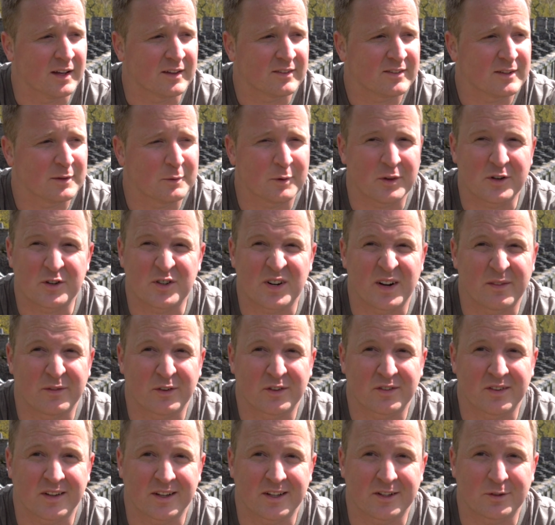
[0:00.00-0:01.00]
see what the
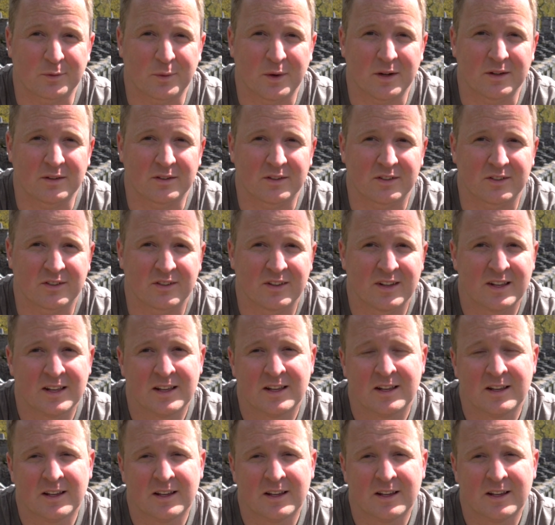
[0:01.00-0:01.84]
traffic's like as well, because